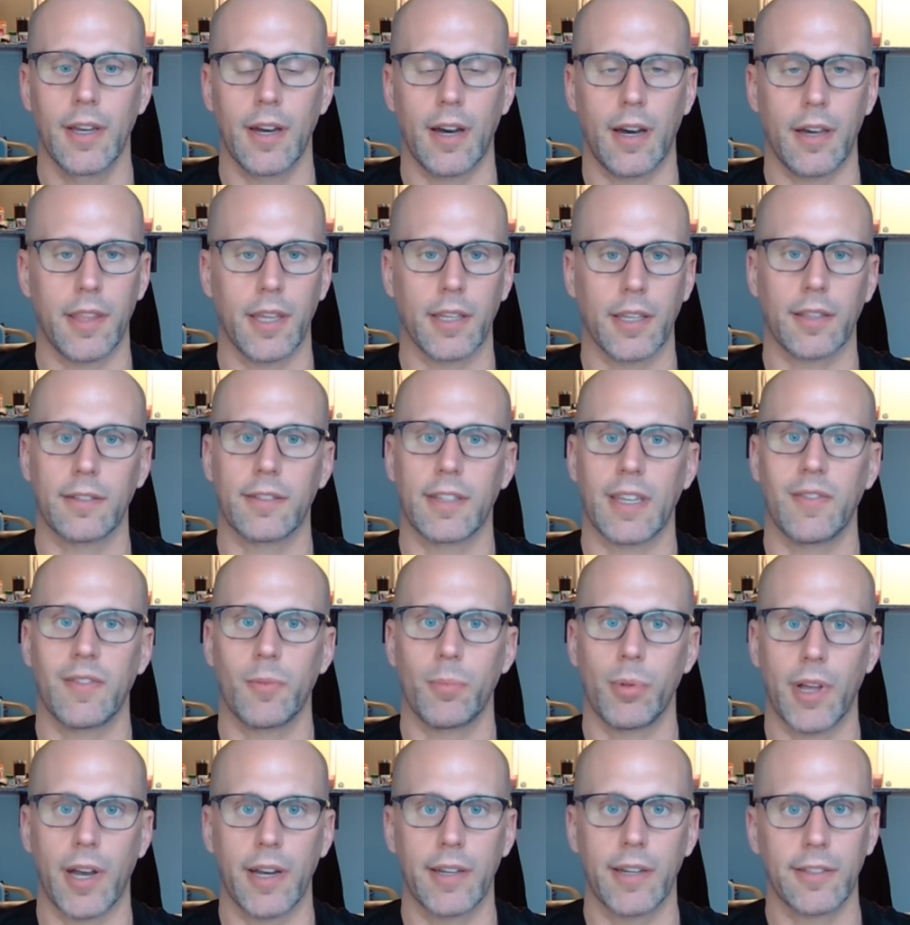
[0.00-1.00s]
I think the same
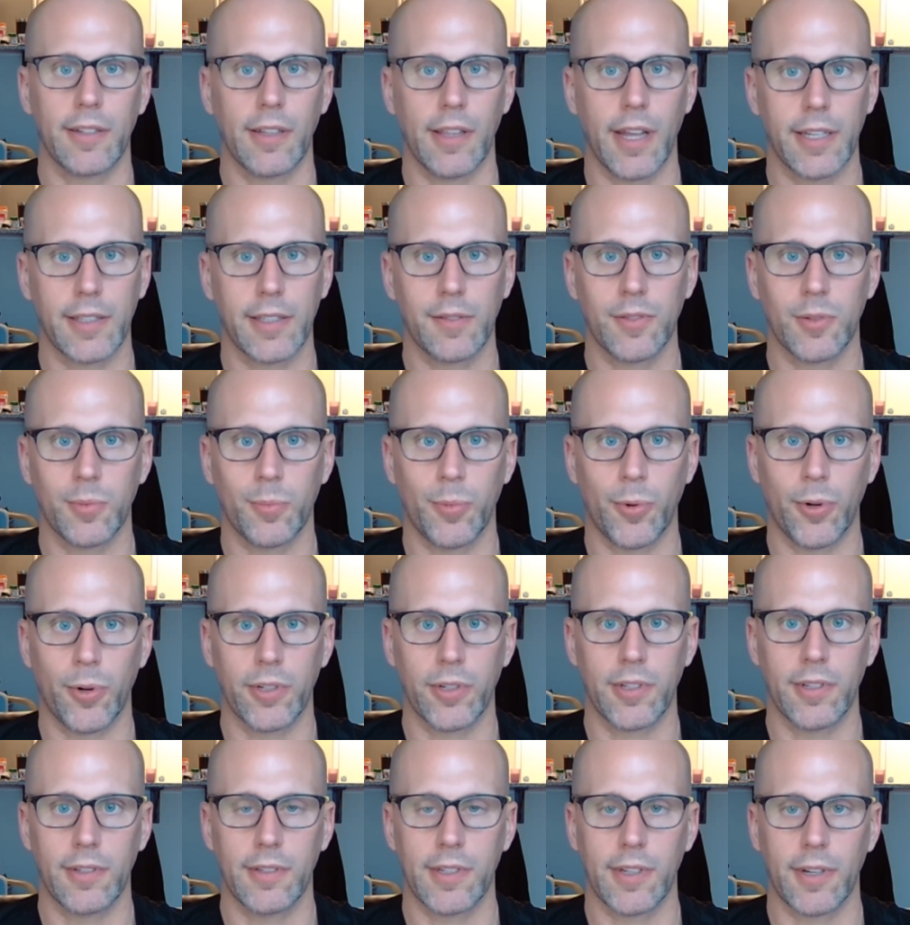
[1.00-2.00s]
applies to lots of
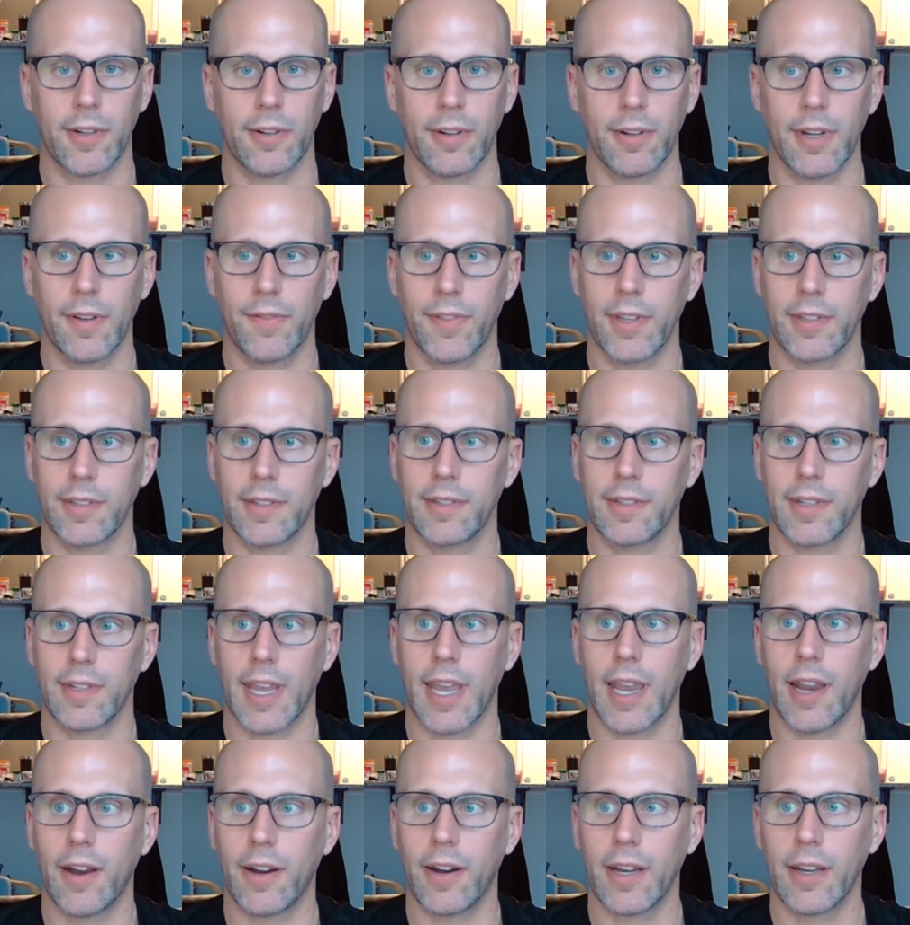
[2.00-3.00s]
sports. And so if this is an
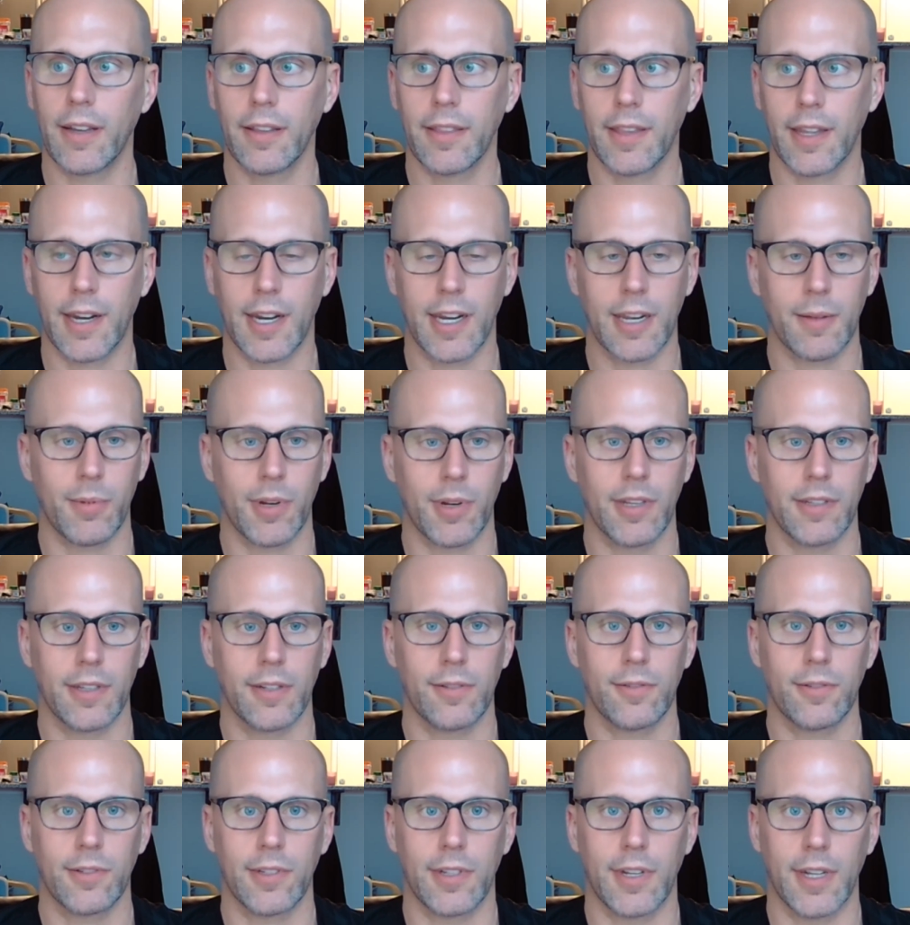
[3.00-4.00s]
area that anybody's
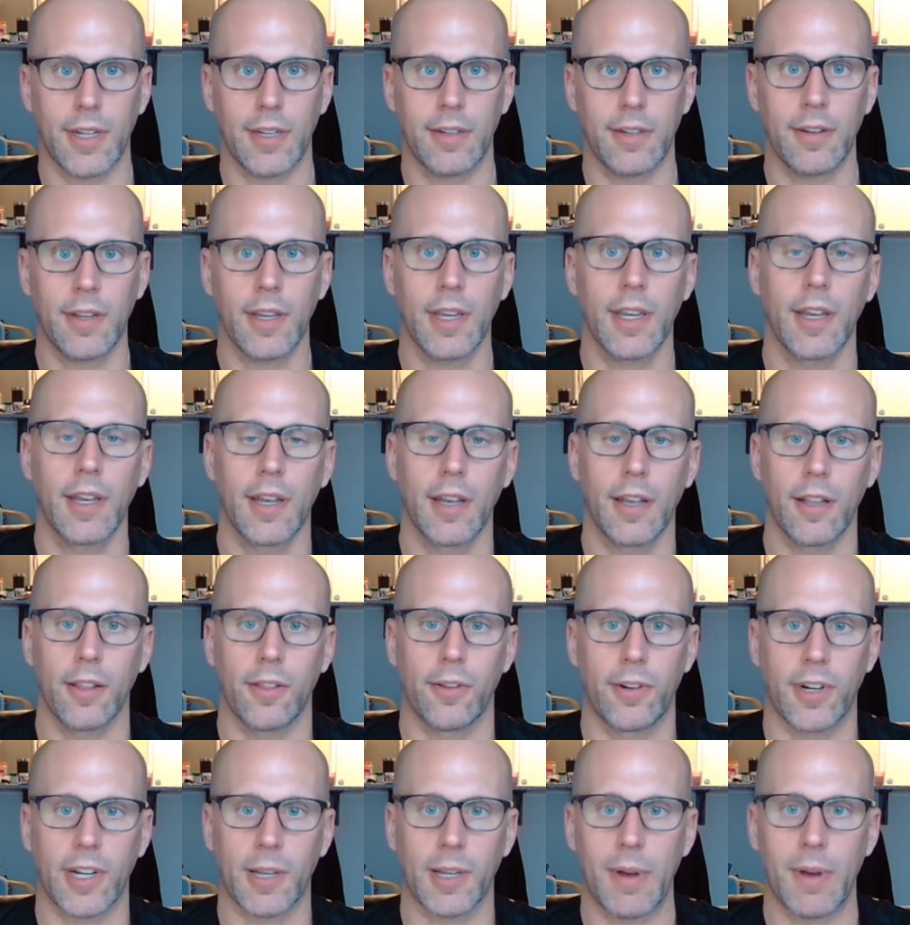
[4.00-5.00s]
interested in
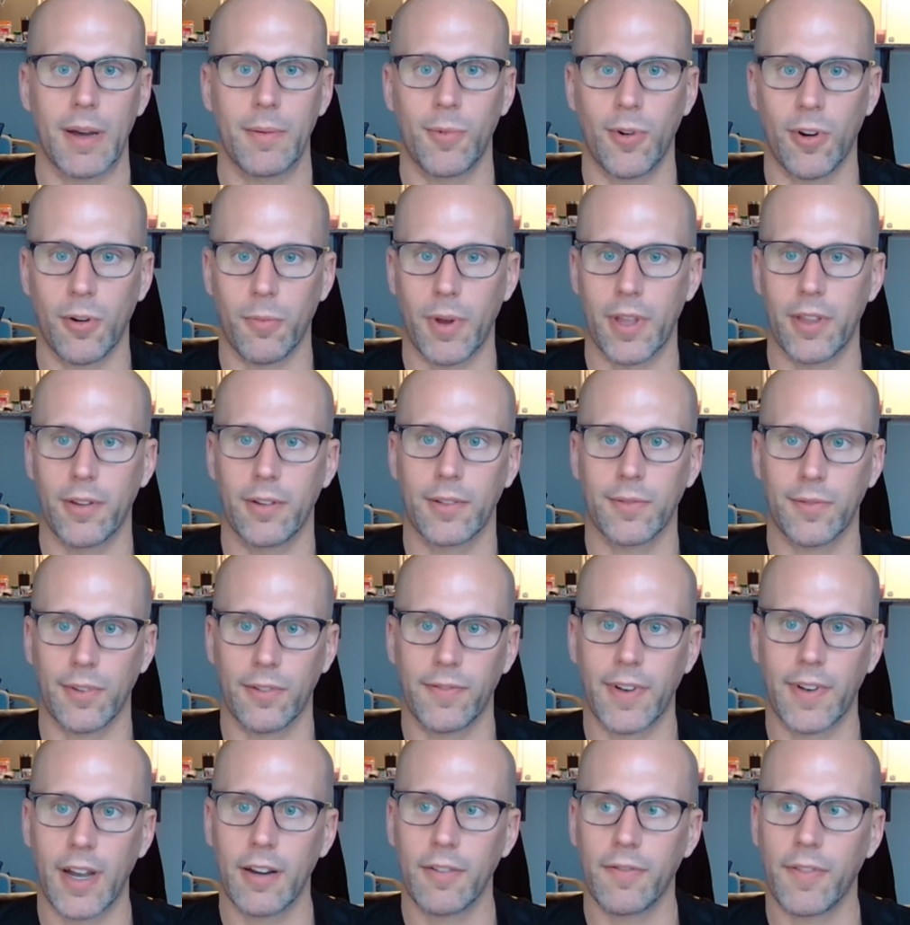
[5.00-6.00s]
learning about more, whether it's for
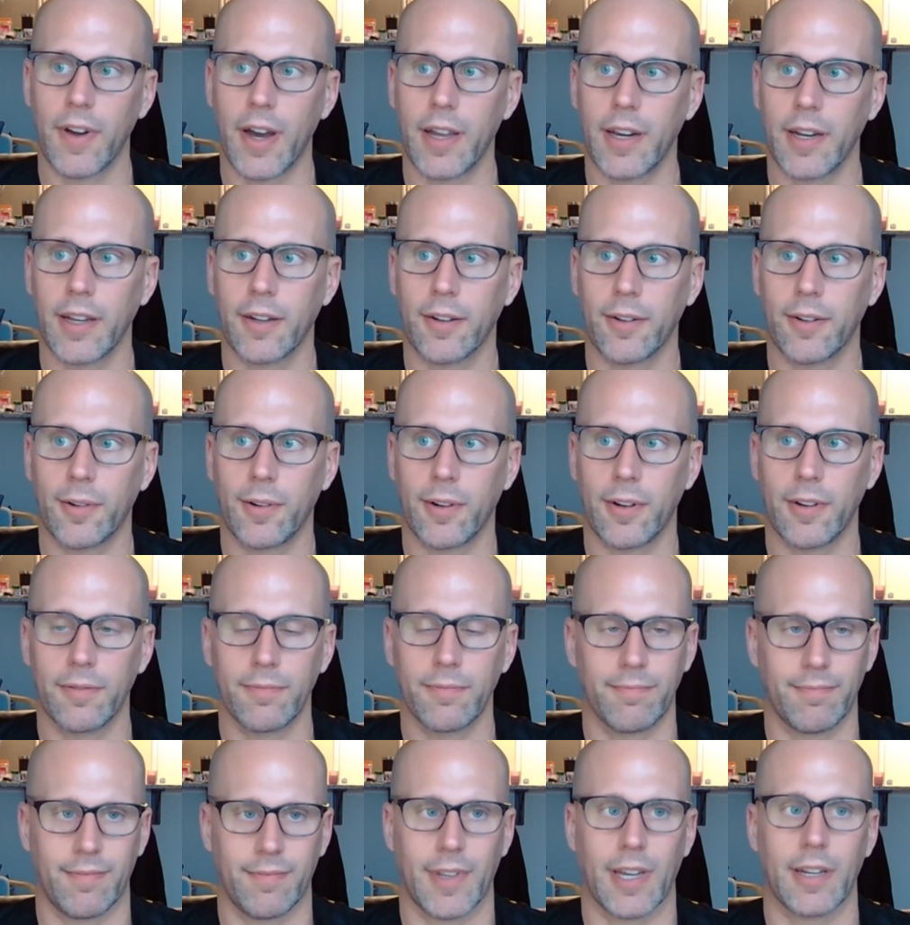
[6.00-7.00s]
firefighting
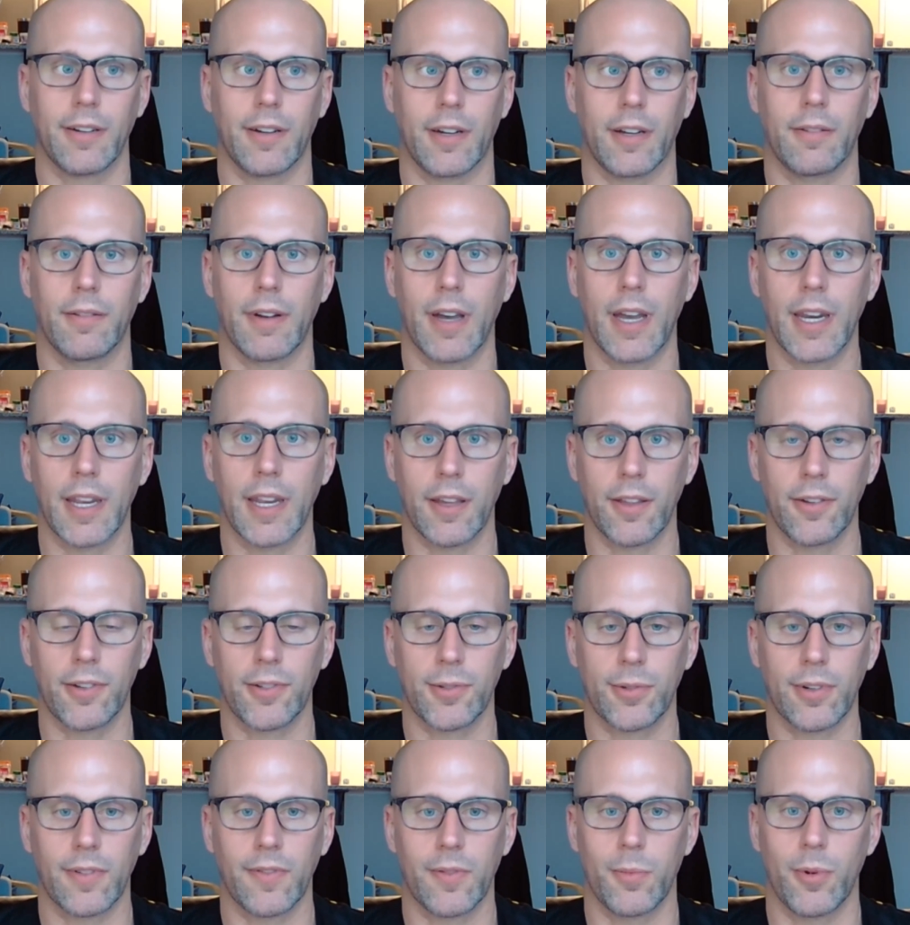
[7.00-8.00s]
or, I don't know, any other
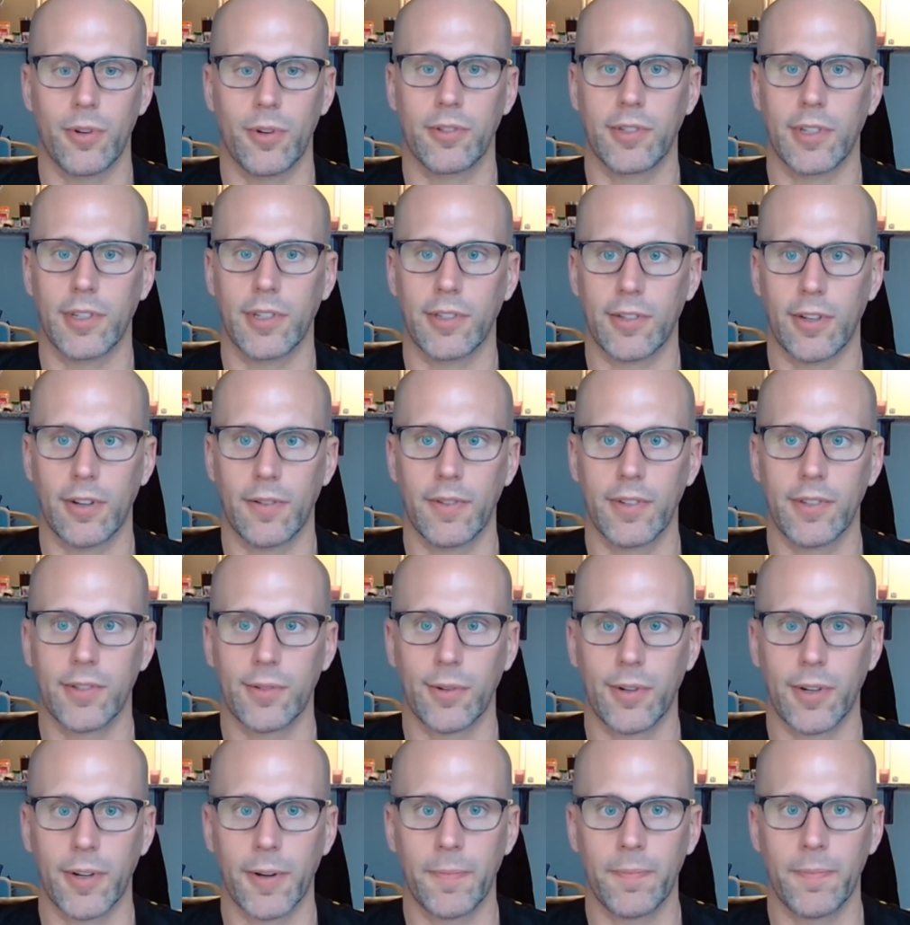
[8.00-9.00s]
sort of emergency service
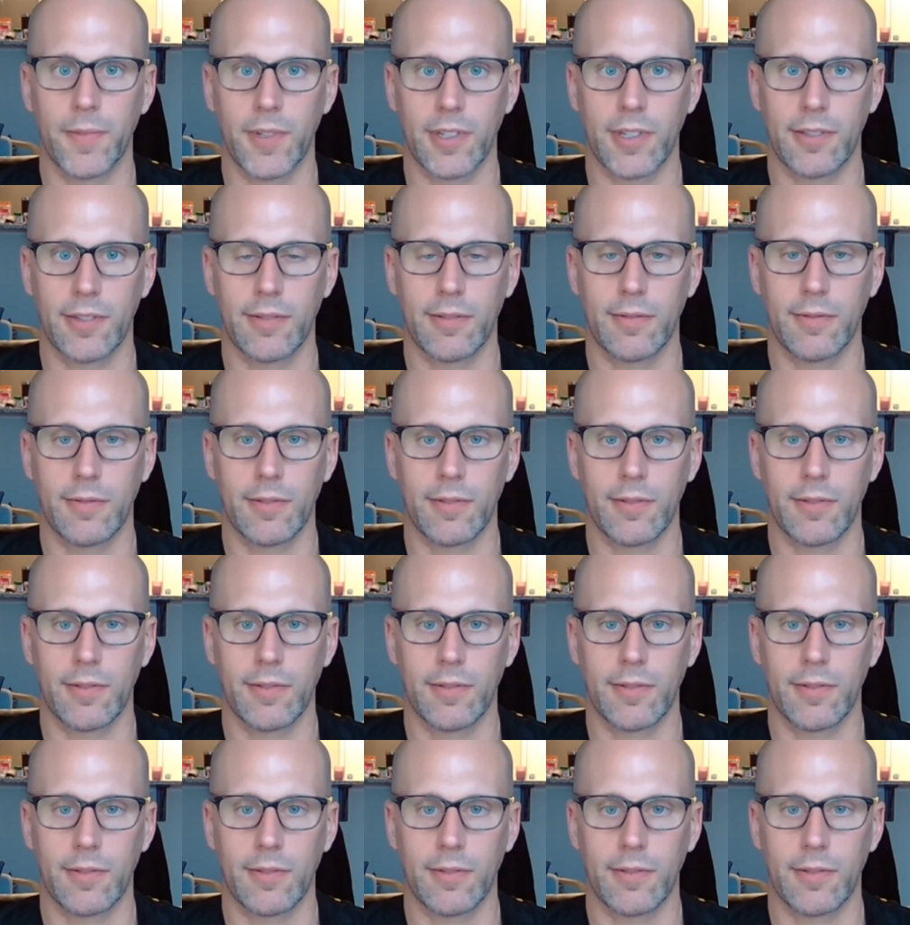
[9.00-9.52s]
or just